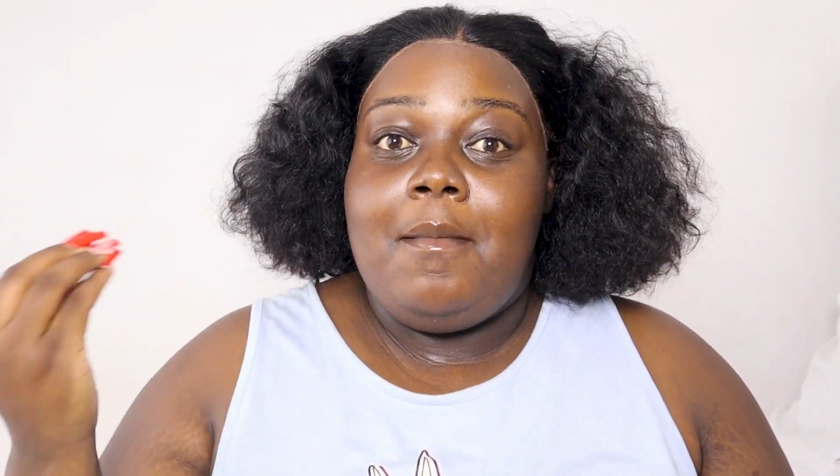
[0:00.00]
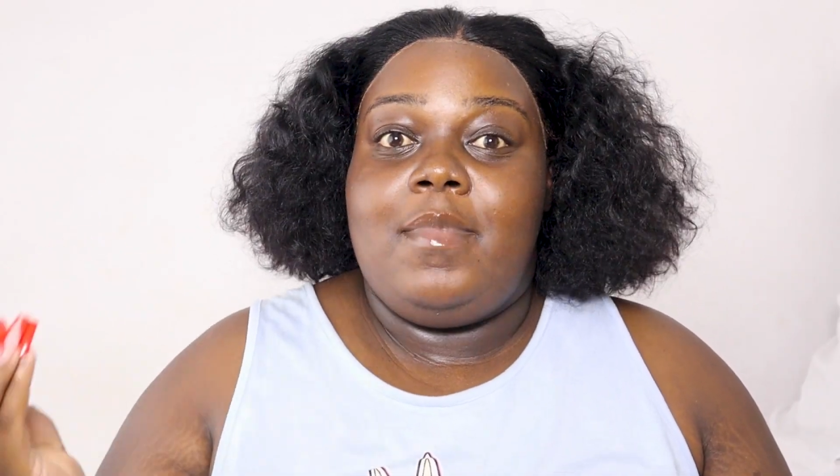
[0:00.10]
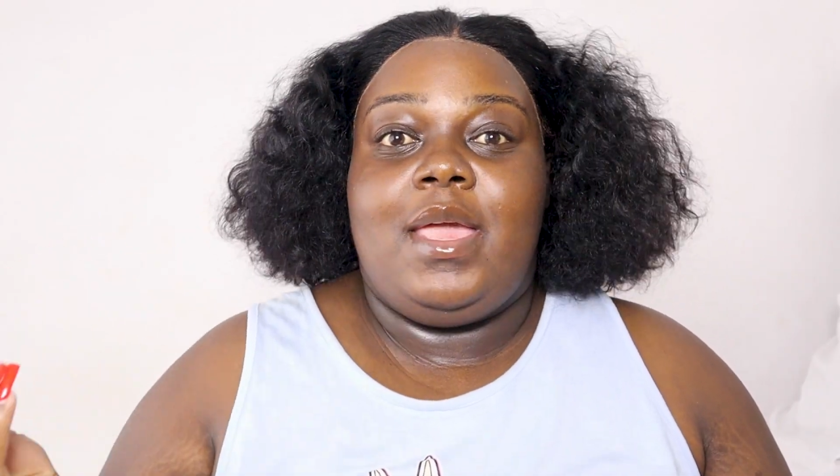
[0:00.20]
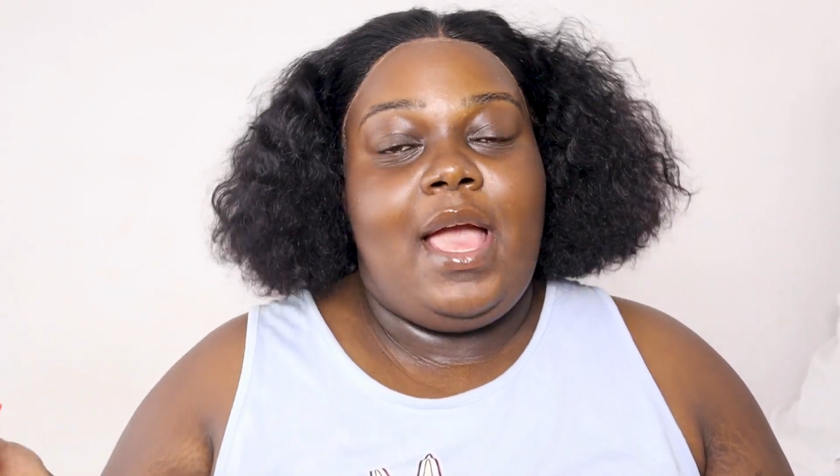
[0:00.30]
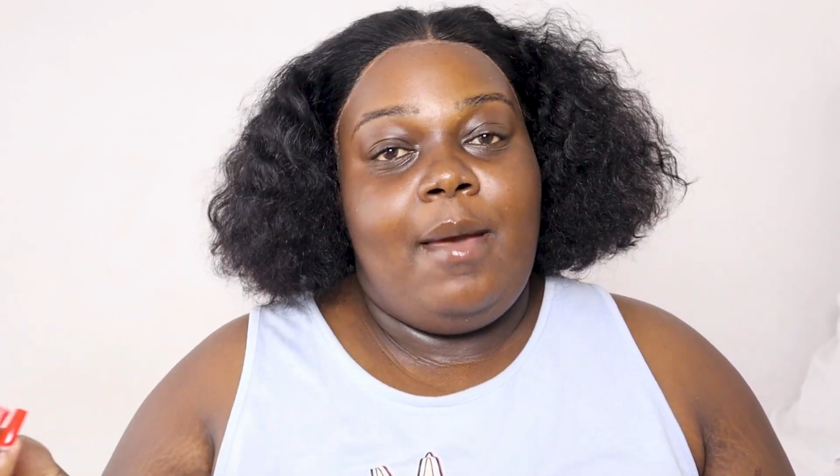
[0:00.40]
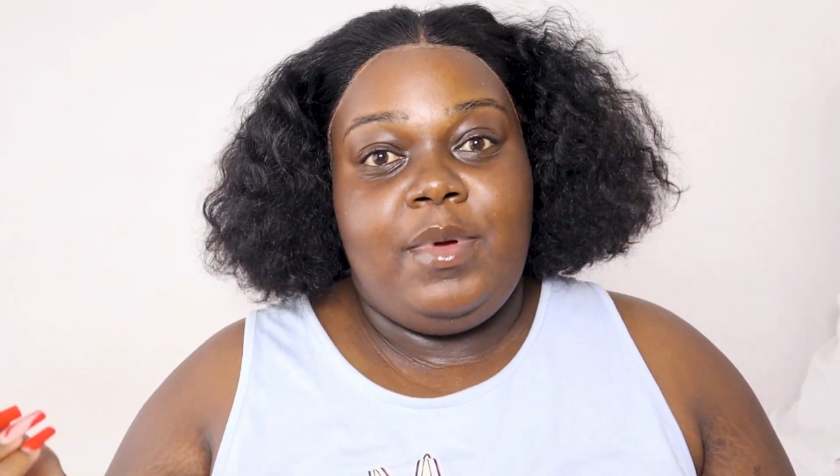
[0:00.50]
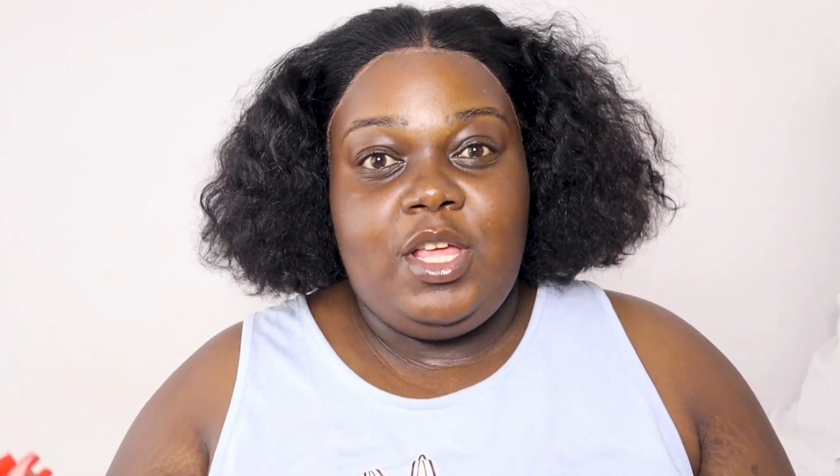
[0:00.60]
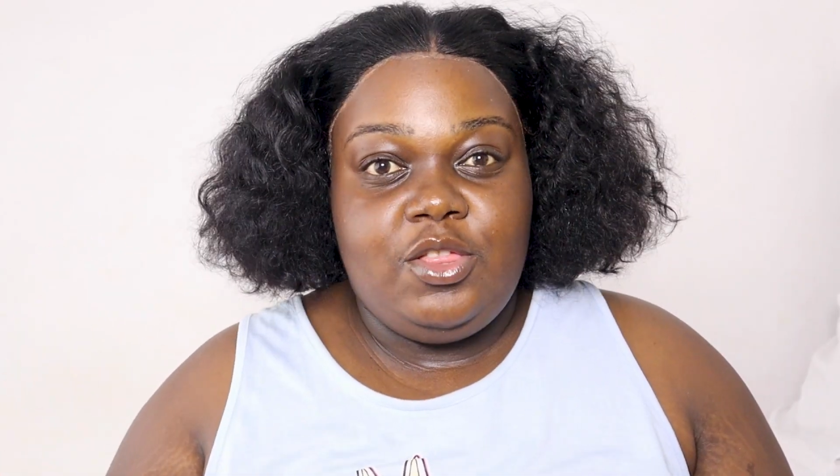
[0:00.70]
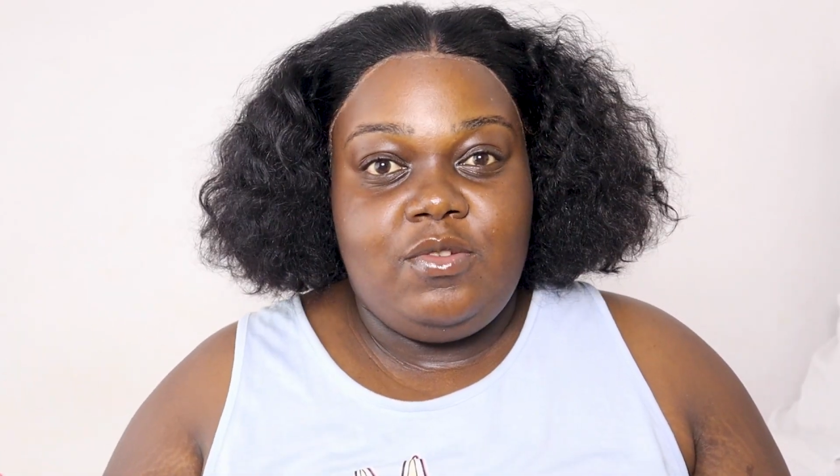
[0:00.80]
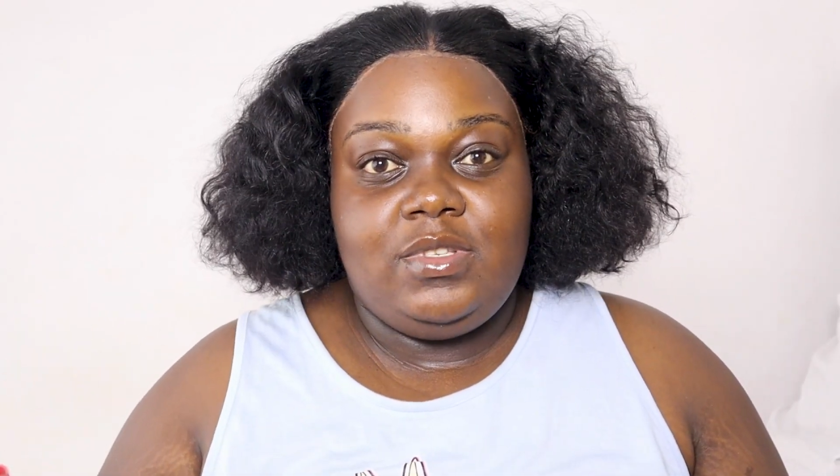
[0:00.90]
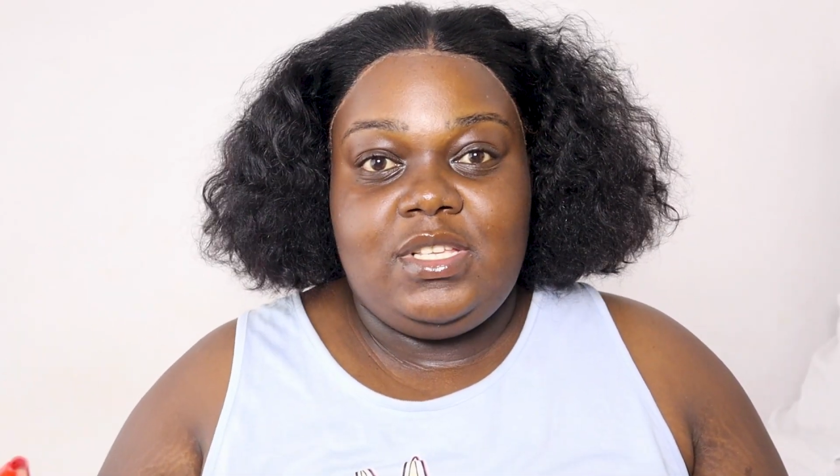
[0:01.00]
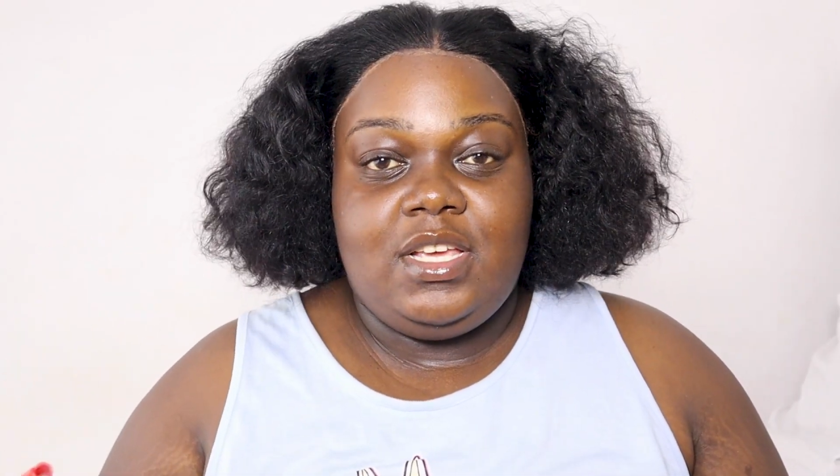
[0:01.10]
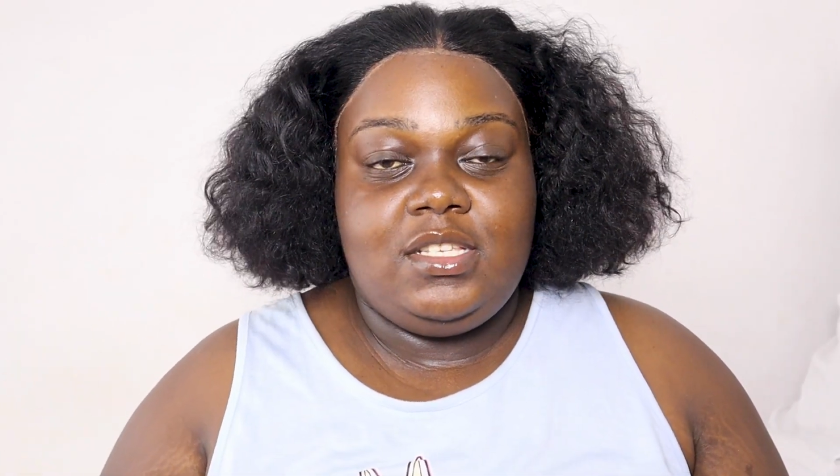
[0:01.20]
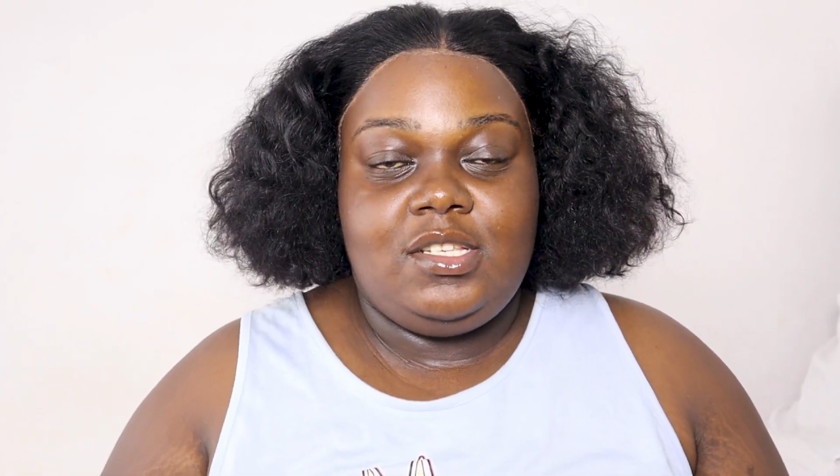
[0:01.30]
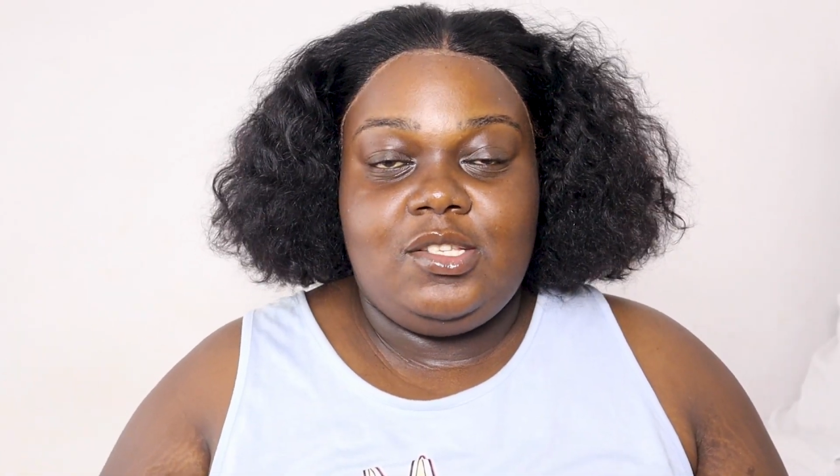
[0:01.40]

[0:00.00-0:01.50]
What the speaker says: makeup enthusiast.